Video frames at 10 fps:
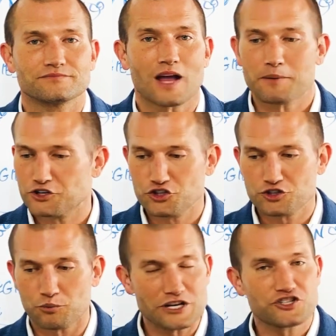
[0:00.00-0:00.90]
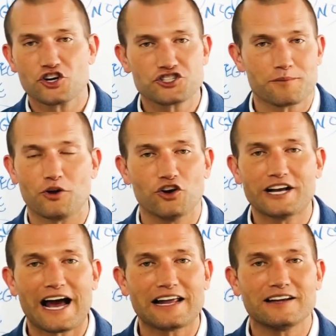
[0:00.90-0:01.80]
I'm gonna do some research, I'm gonna
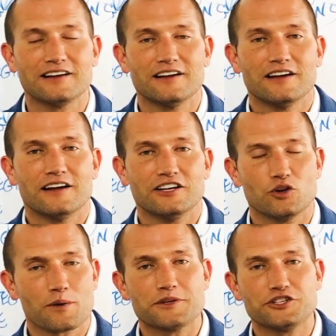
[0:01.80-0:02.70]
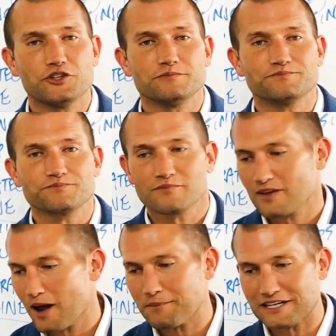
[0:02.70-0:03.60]
look at it. You know what I'm gonna do?
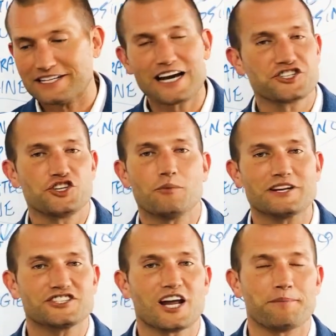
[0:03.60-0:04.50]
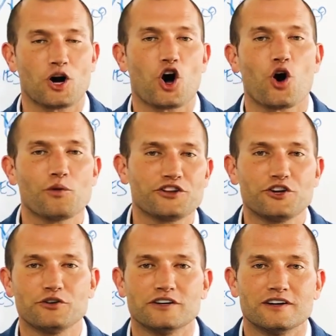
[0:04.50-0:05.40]
I'm gonna text you, I'm gonna set up a call with
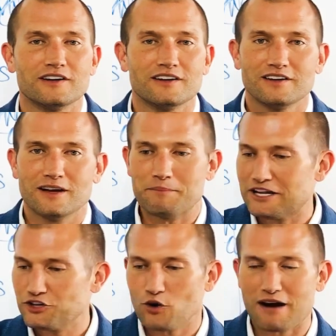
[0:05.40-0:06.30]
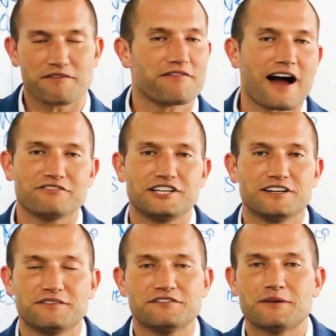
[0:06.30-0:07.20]
you. Me and you will have a 5,
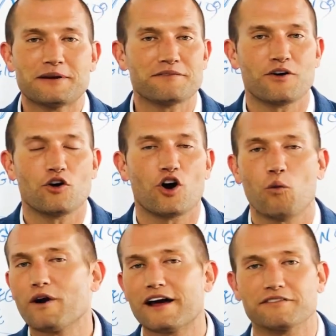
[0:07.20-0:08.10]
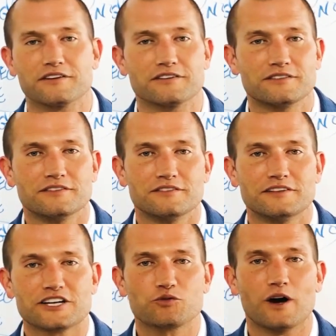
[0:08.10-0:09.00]
10, 15 minute phone call, whatever.
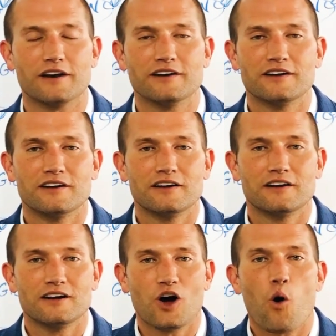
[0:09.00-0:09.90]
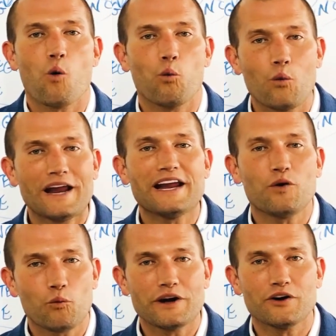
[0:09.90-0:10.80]
Guess what?
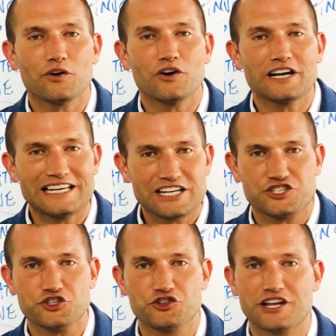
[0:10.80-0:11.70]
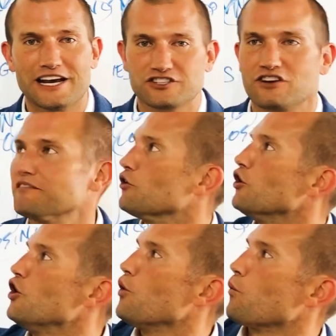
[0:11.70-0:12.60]
We will get you to the next level.
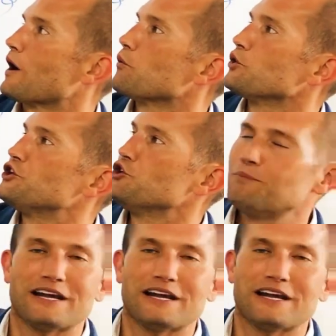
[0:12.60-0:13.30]
Where will you be?